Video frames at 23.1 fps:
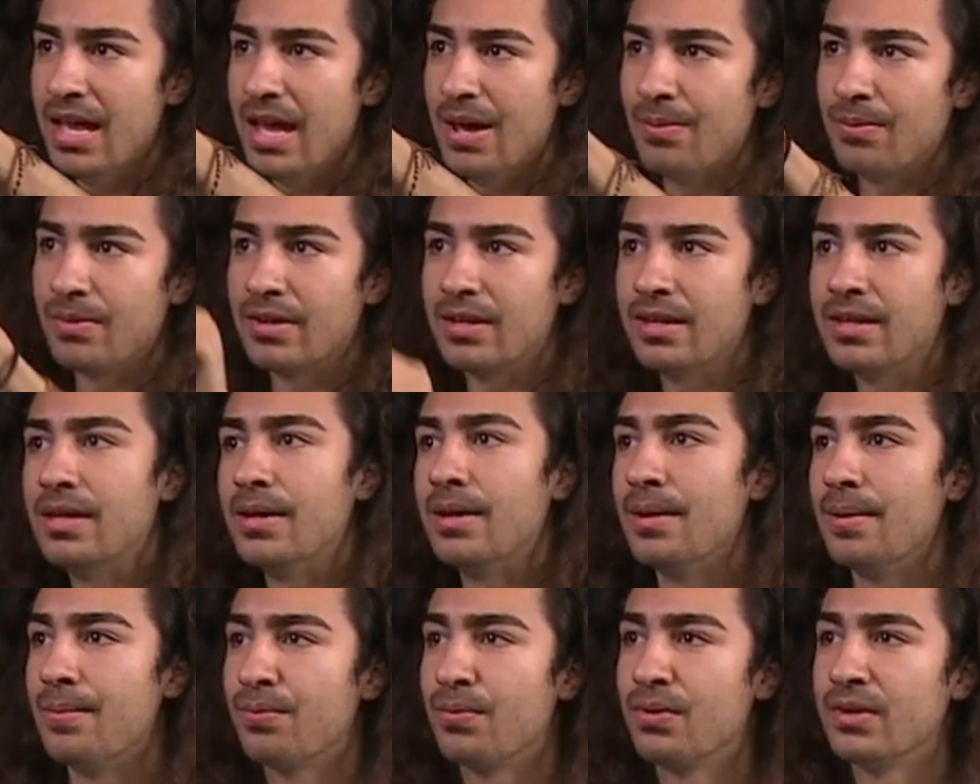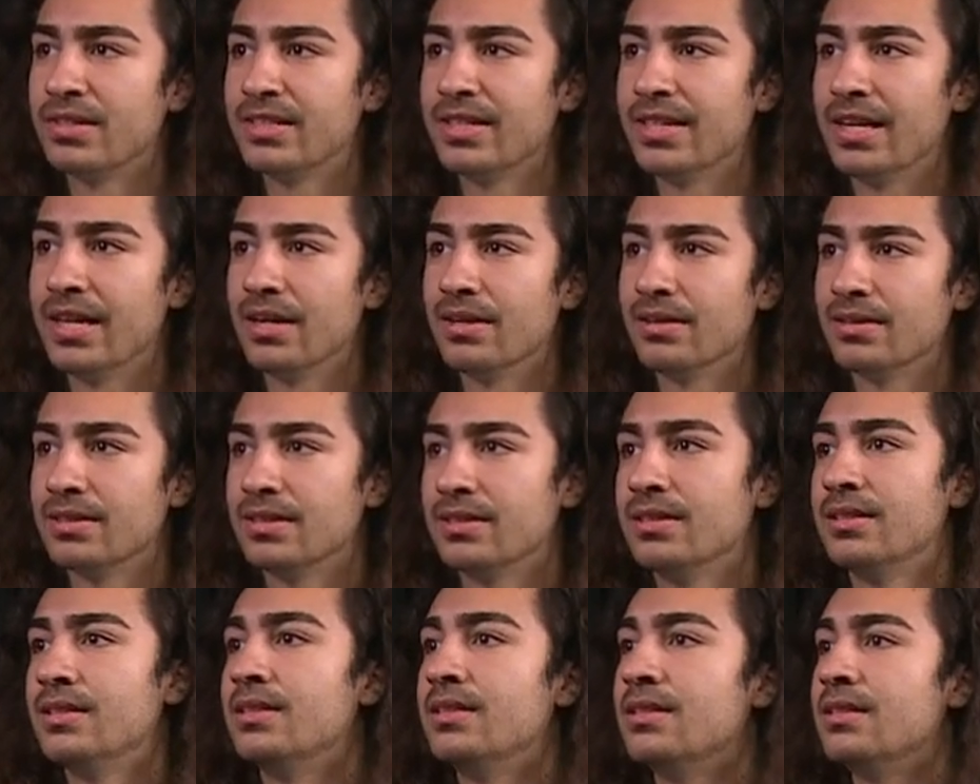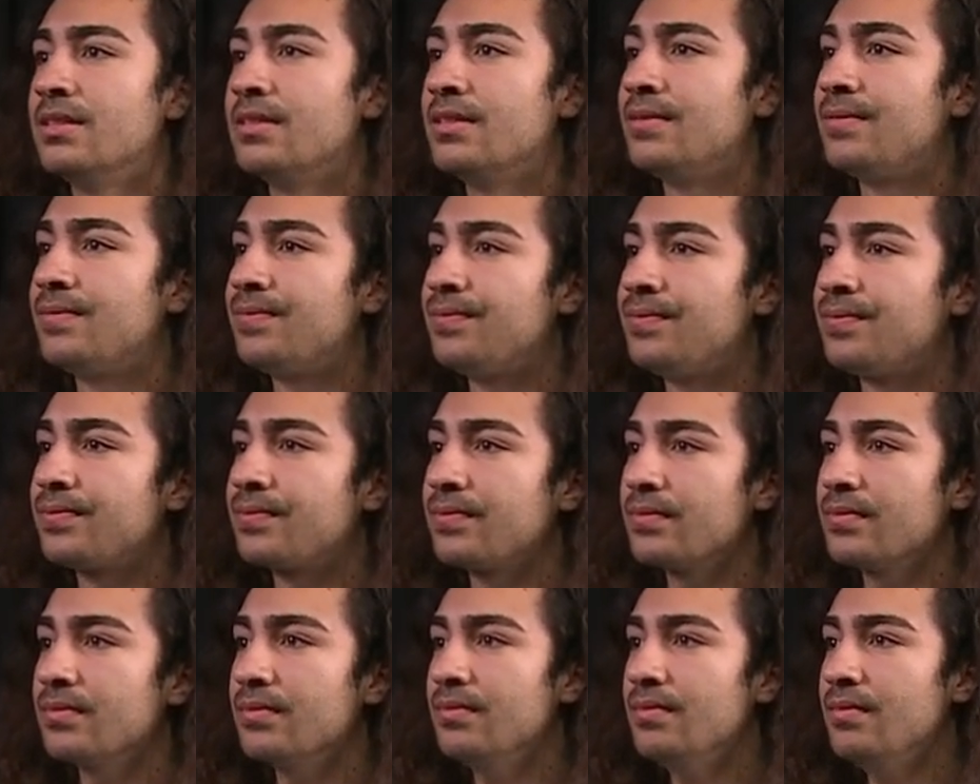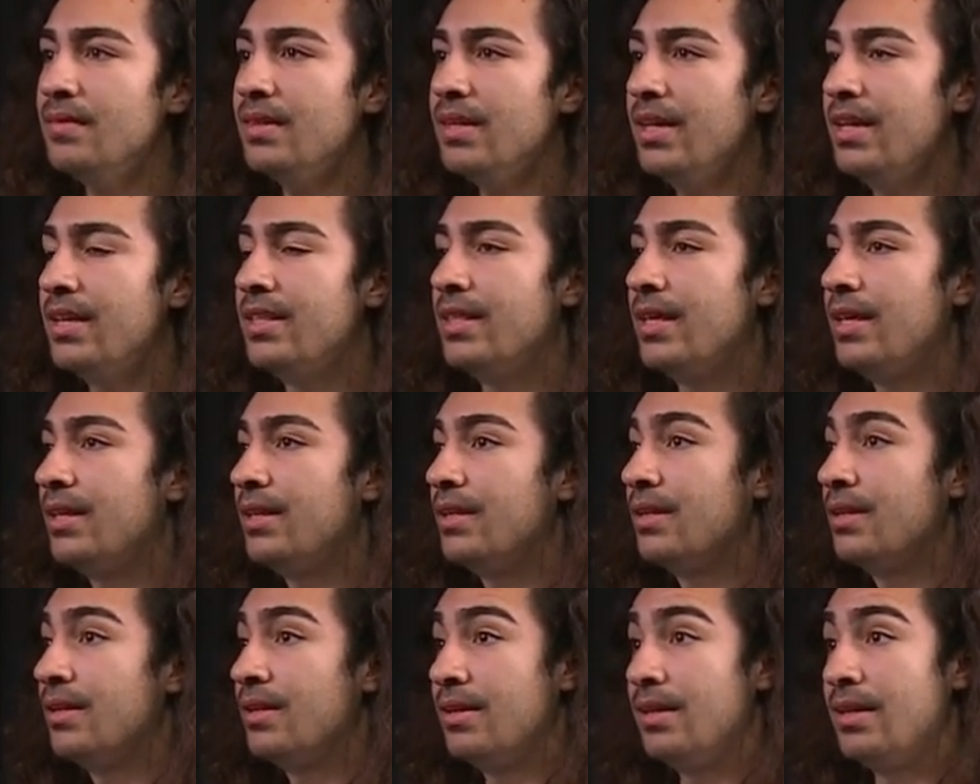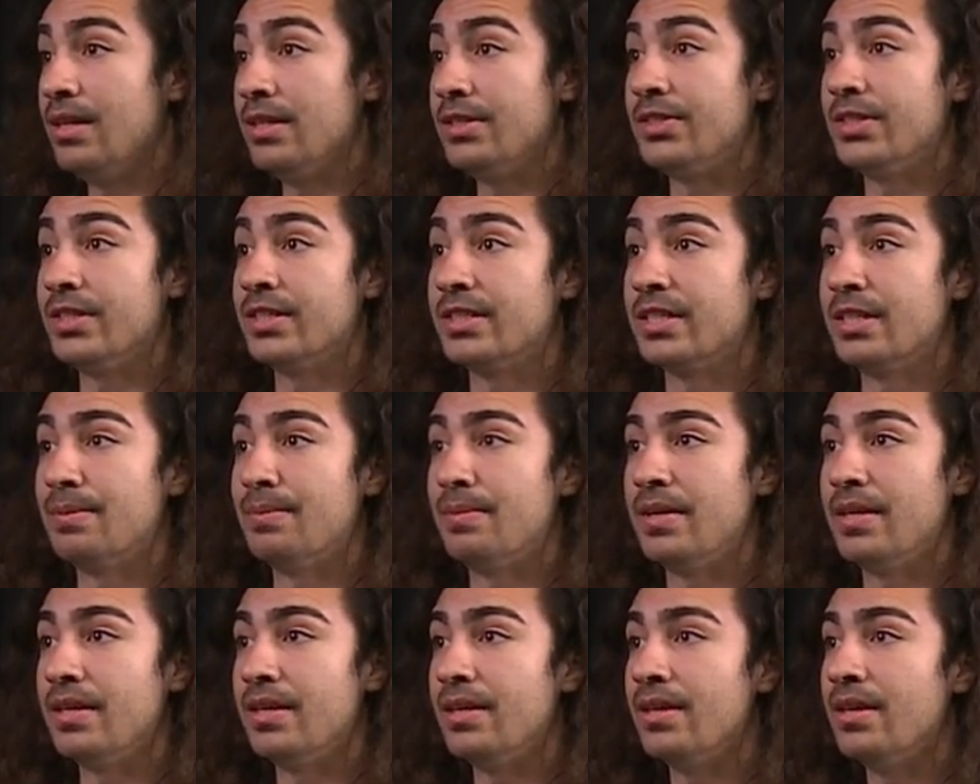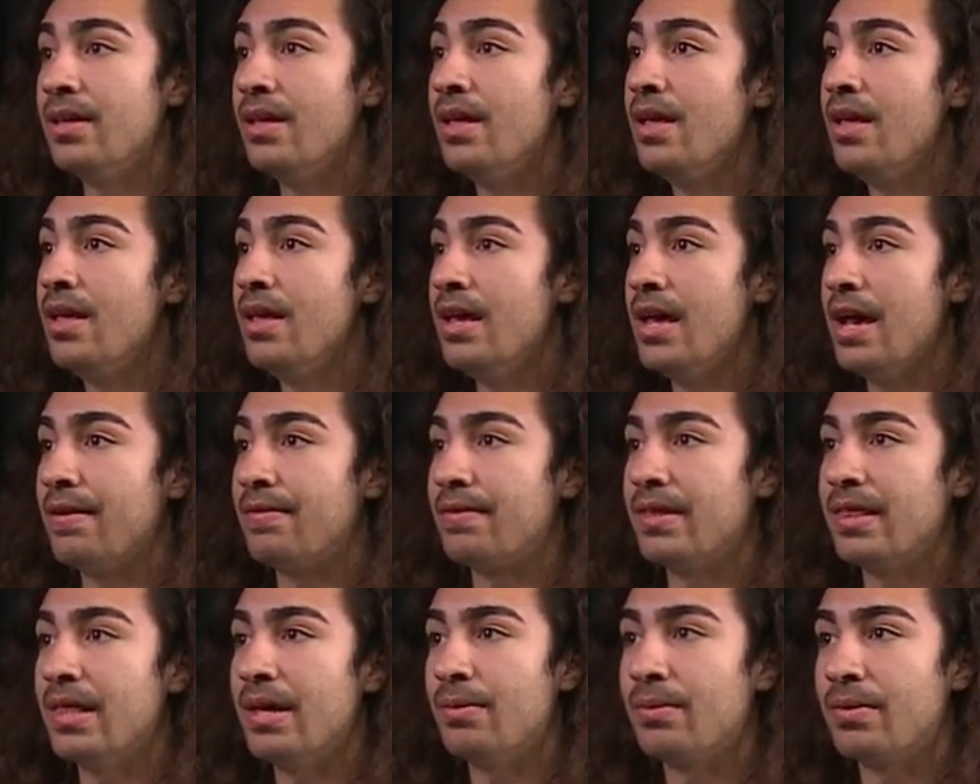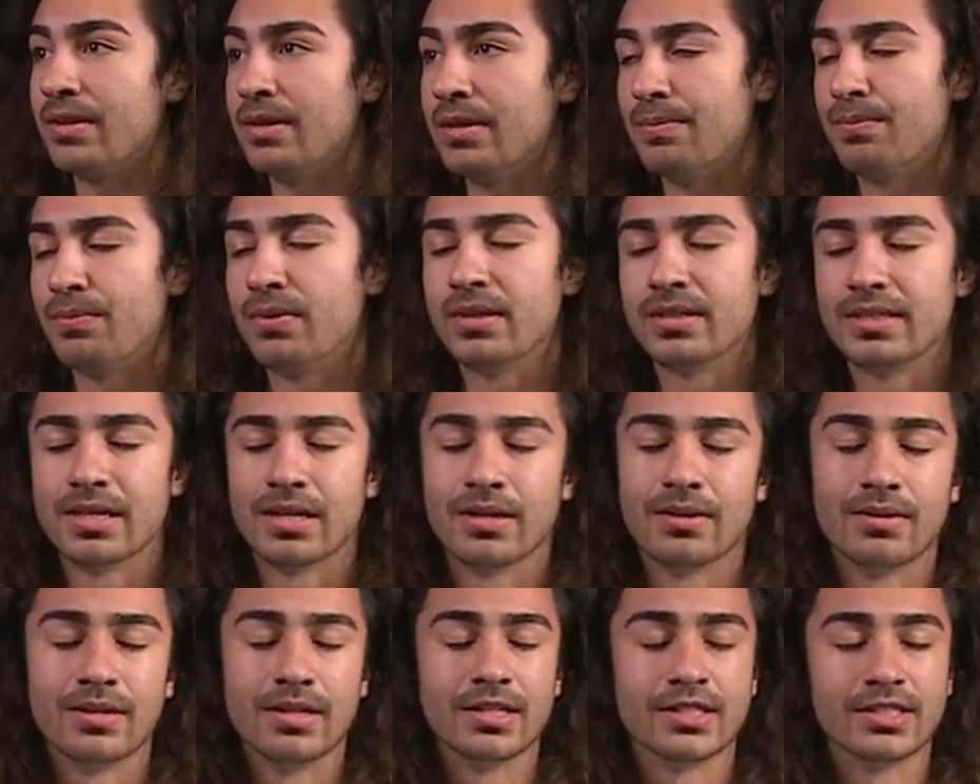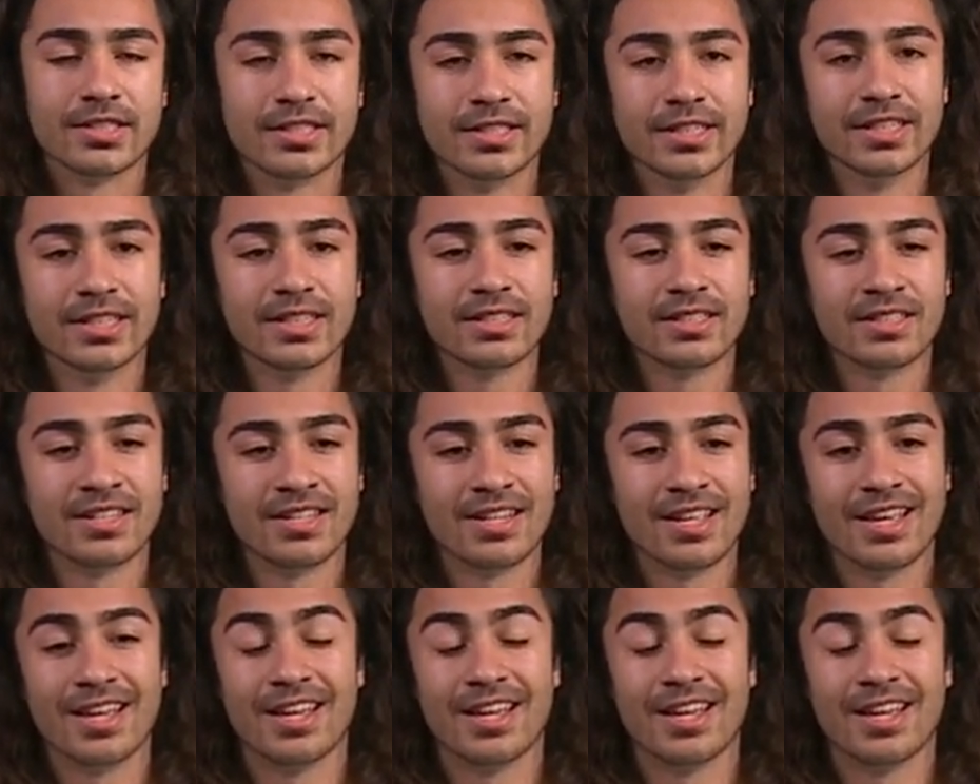and we're going to print it out. And then it's just going to be, after that, we're going to print out it's done.